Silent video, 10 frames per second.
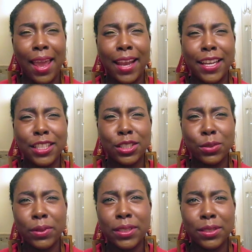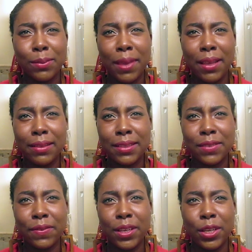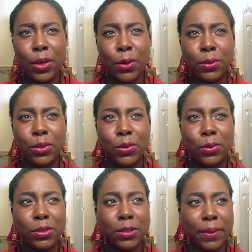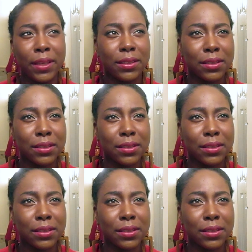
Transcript: And I just wanted to make this video to speak